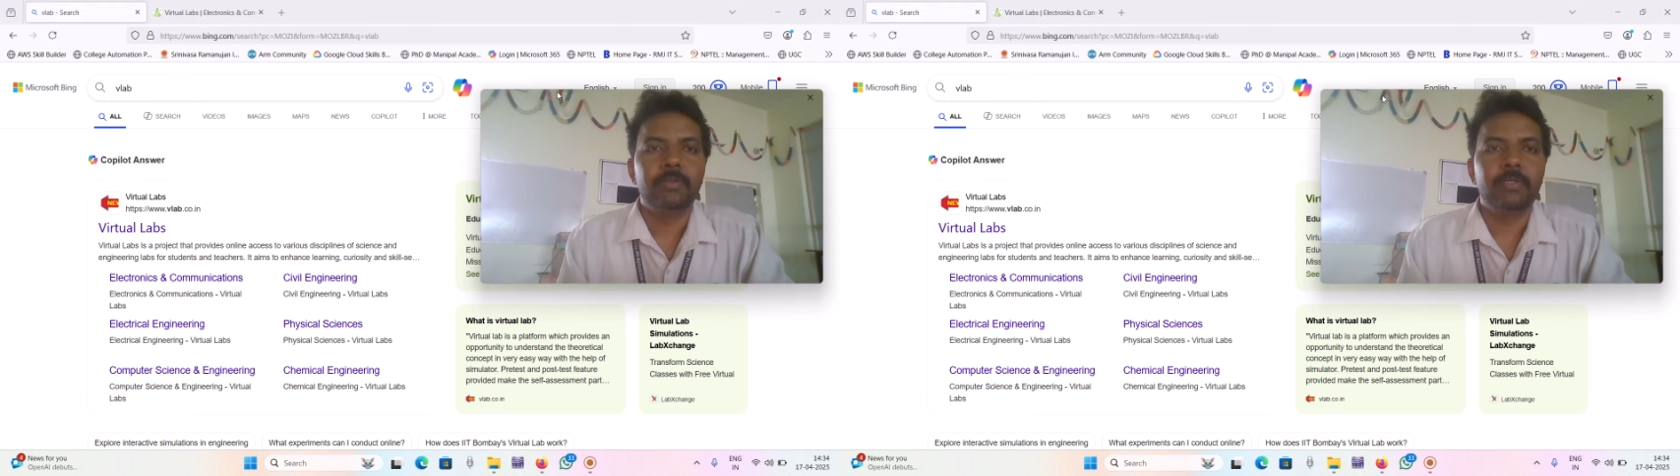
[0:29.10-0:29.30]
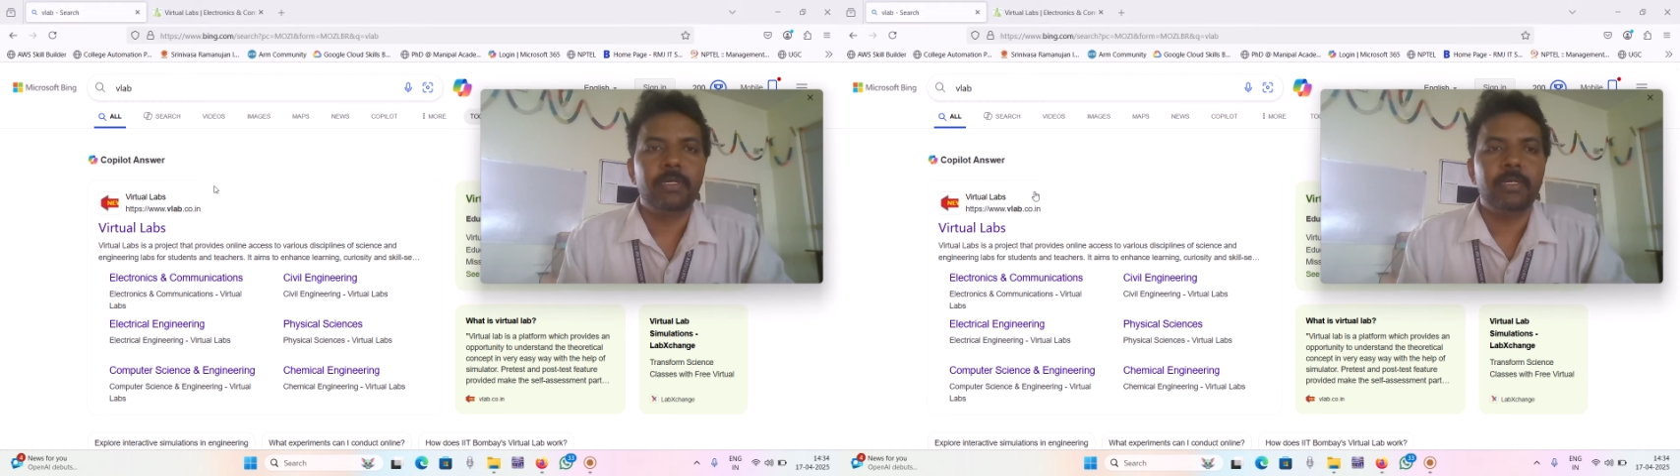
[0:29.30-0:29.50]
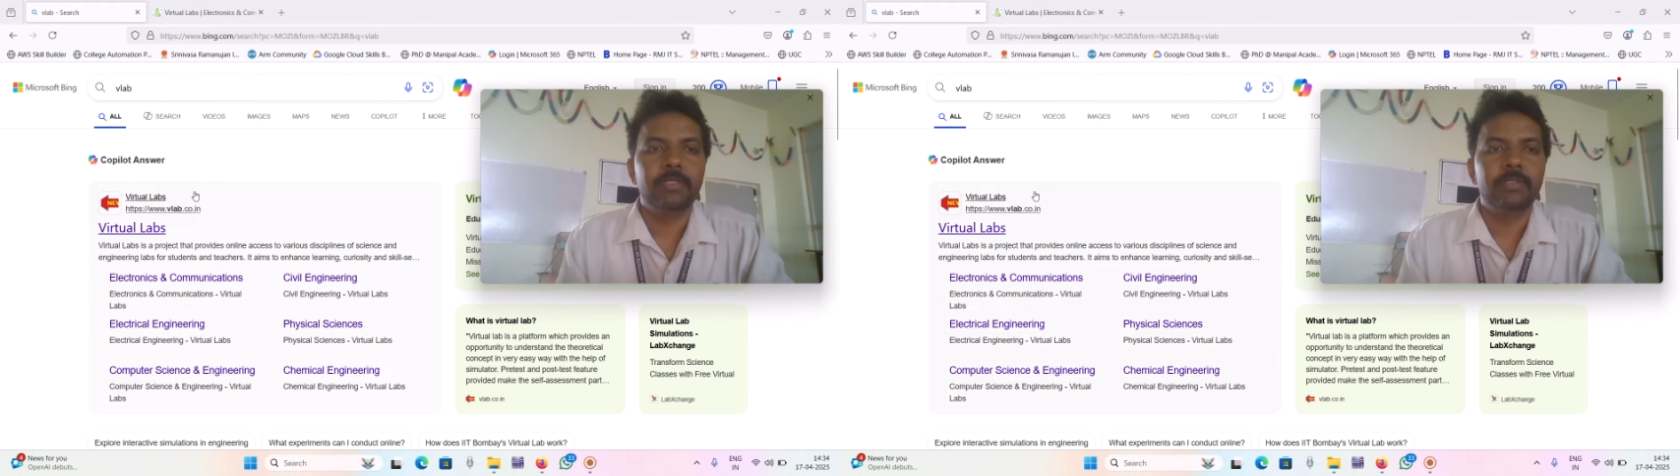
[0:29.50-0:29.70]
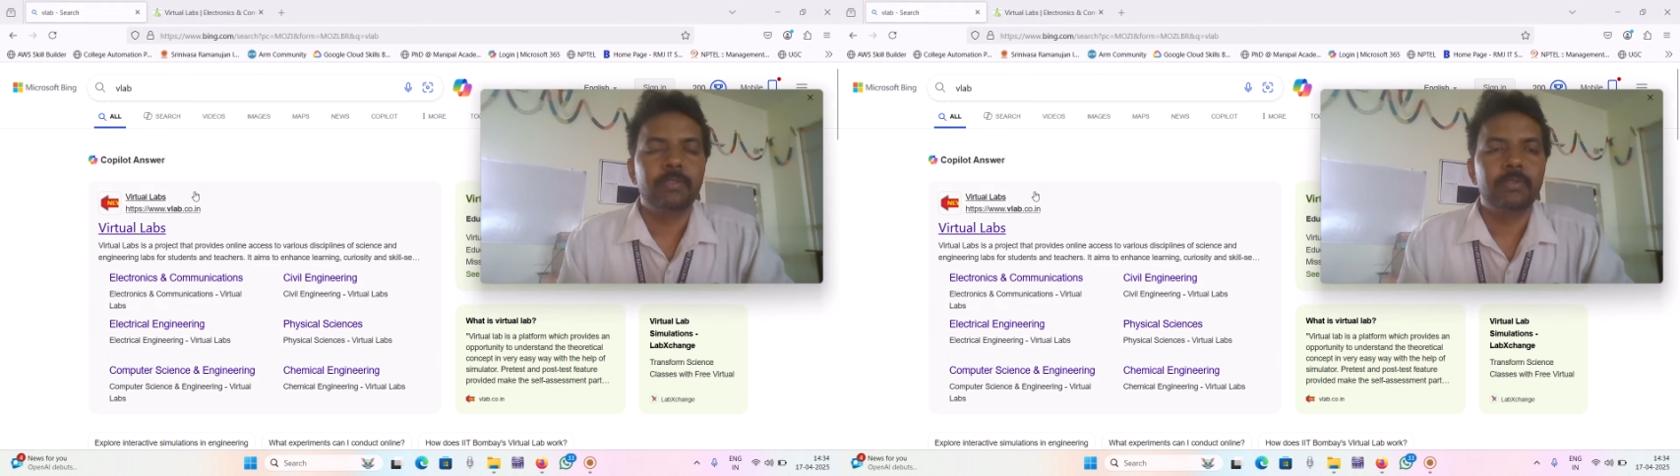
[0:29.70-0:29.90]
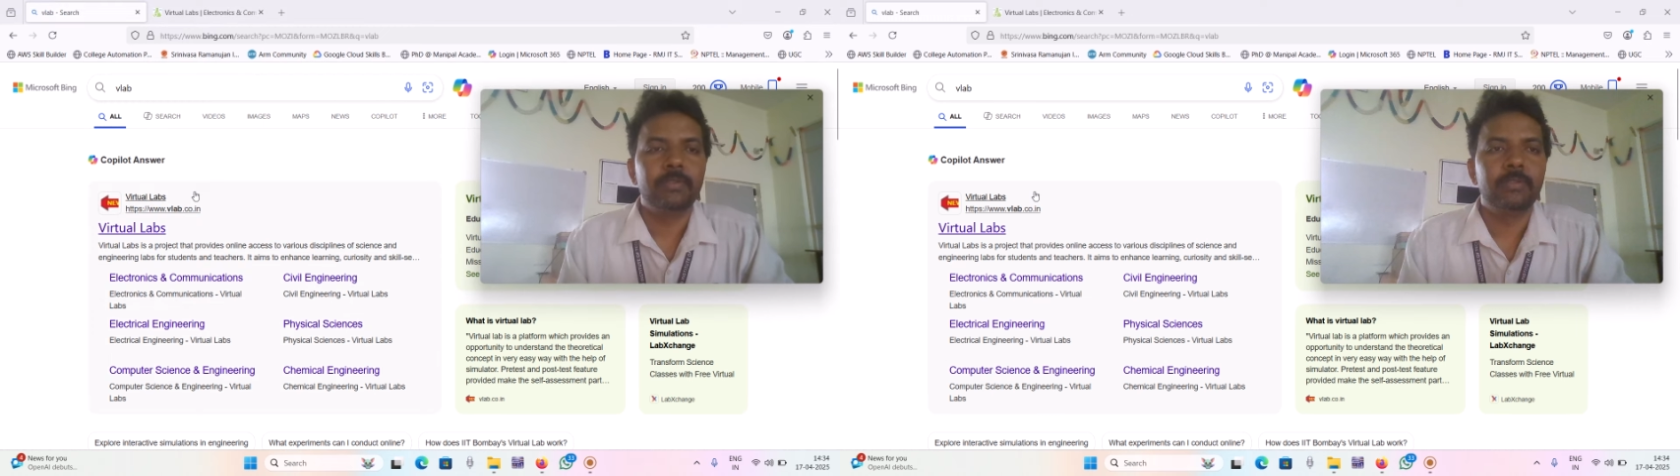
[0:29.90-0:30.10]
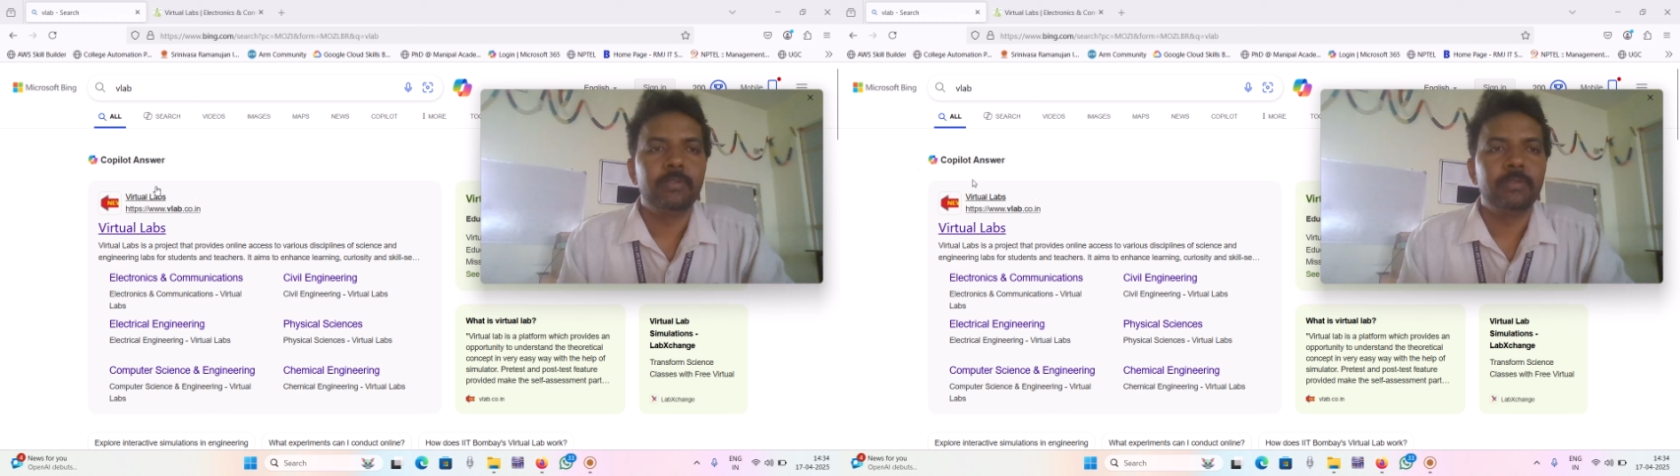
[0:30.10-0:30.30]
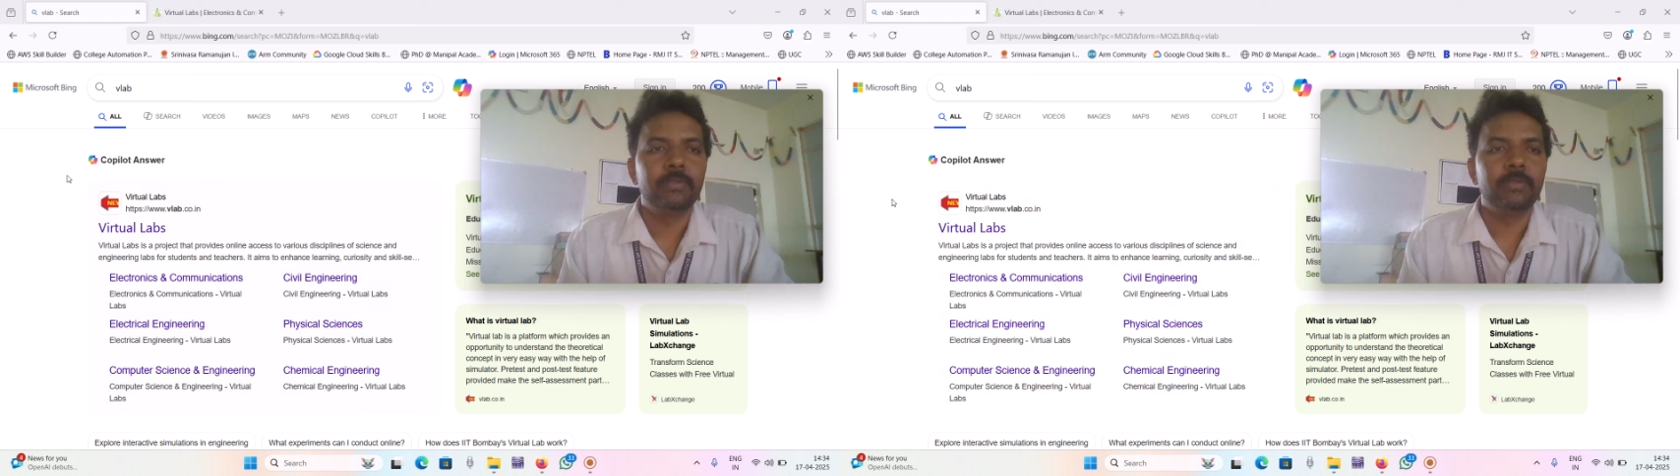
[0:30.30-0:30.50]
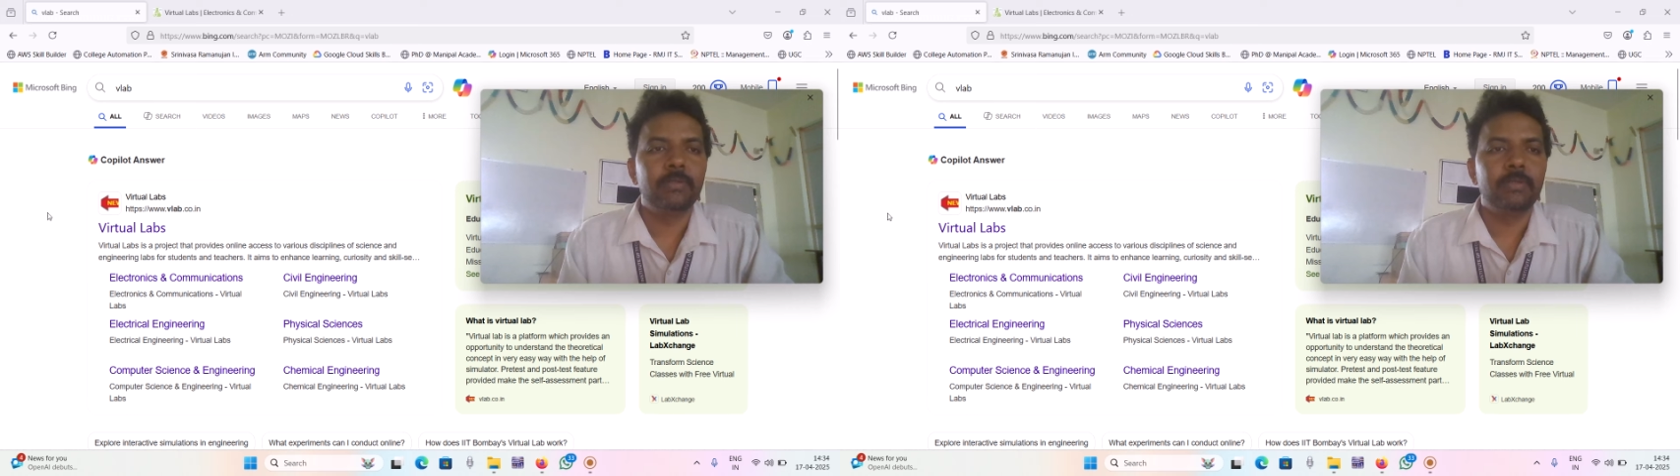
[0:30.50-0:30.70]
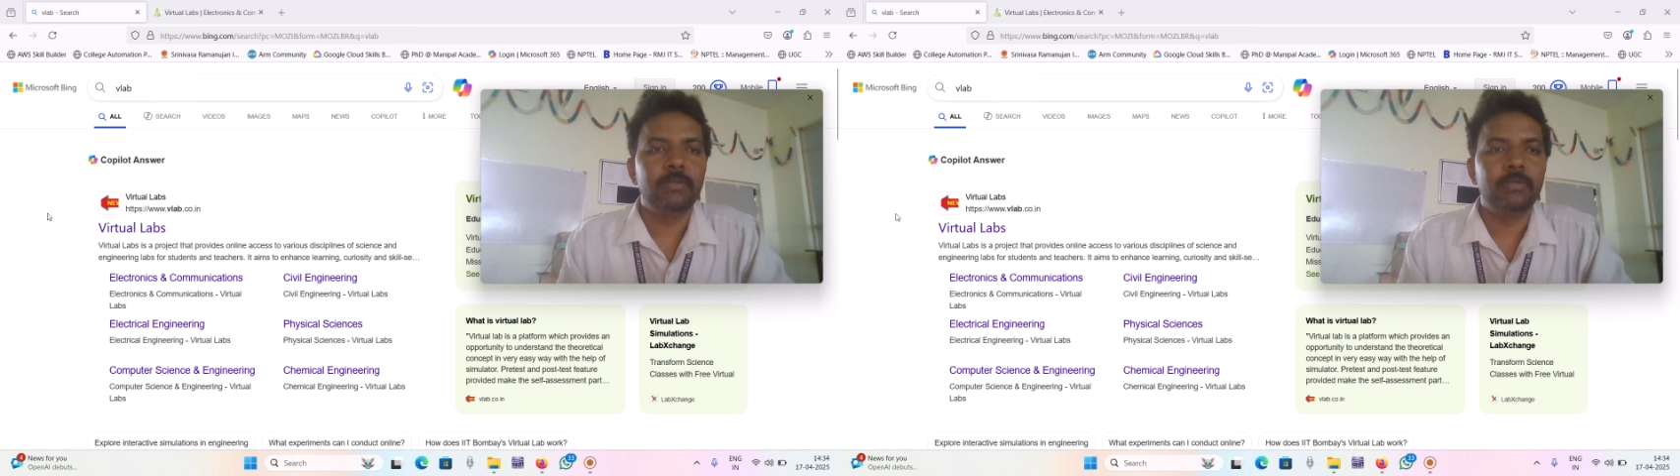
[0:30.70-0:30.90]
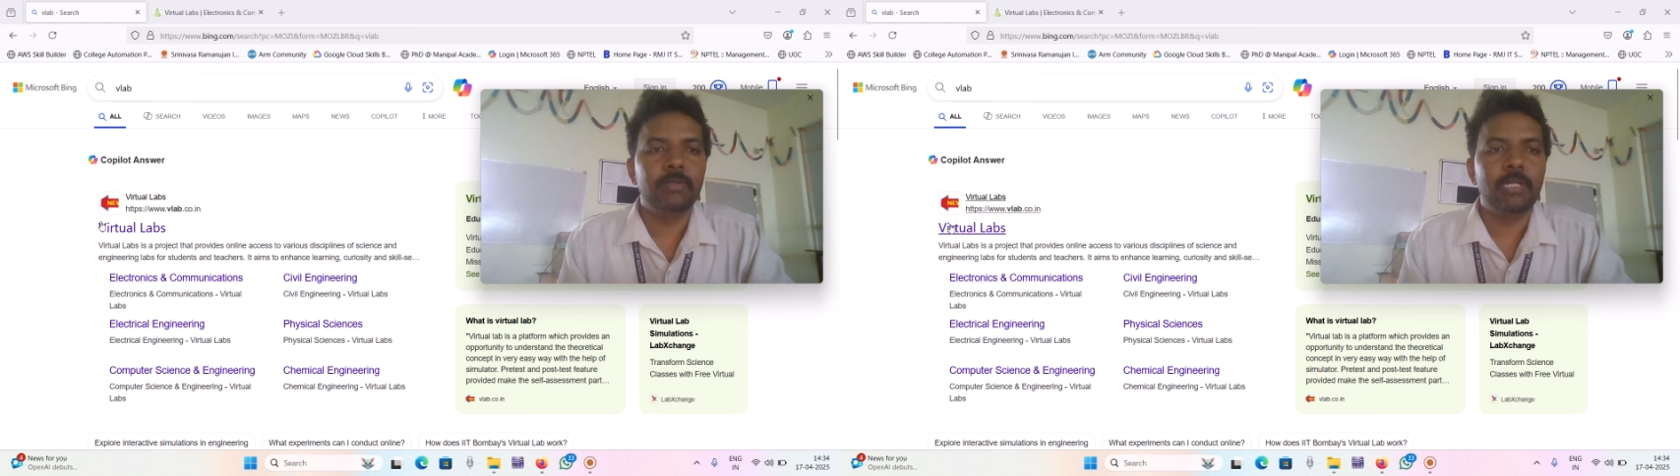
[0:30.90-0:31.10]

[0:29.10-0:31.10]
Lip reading: Okay. So